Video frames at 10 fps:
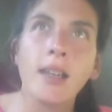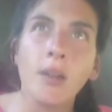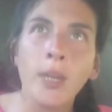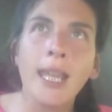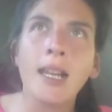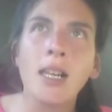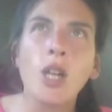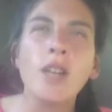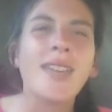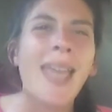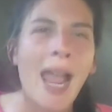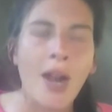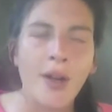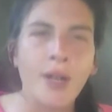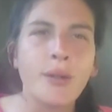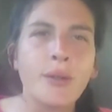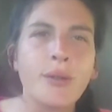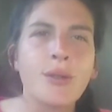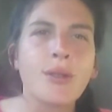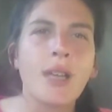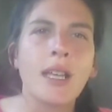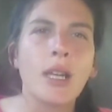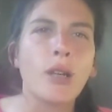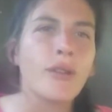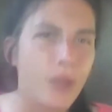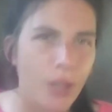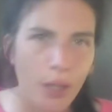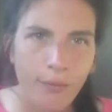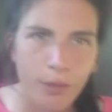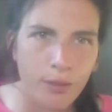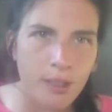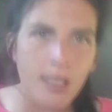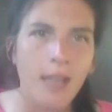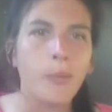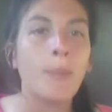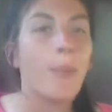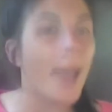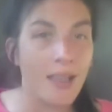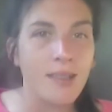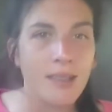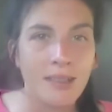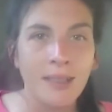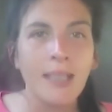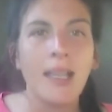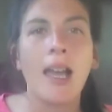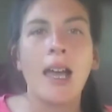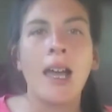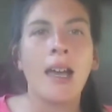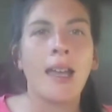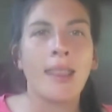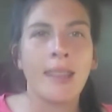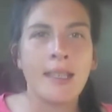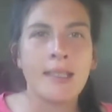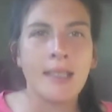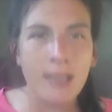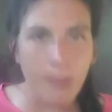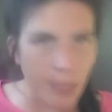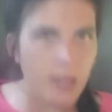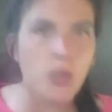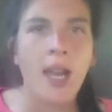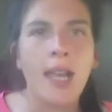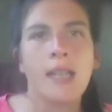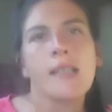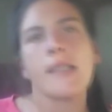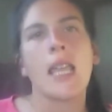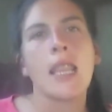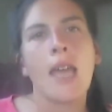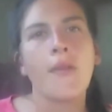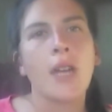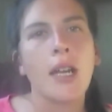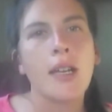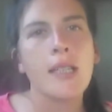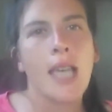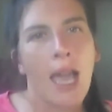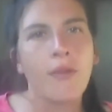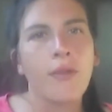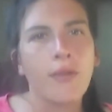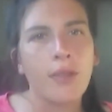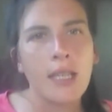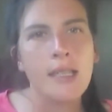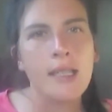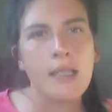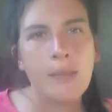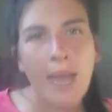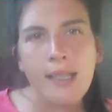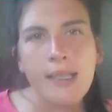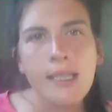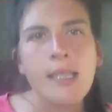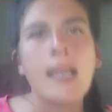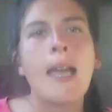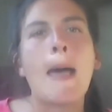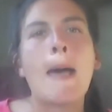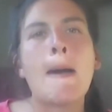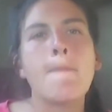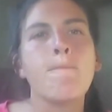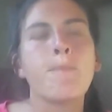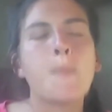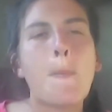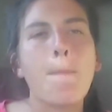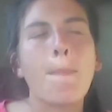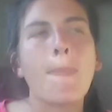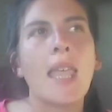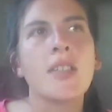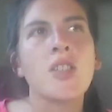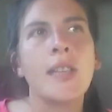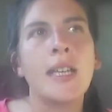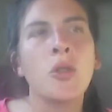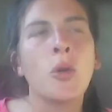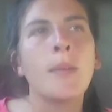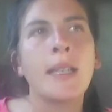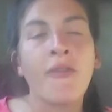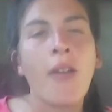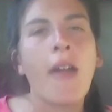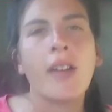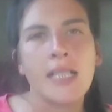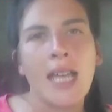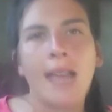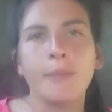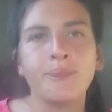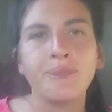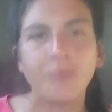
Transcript: we get a lot of caracals and a lot of servals that have been pets. Uh, it's, it's, a big trade in South Africa to have these as pets. Um, so they're normally very tame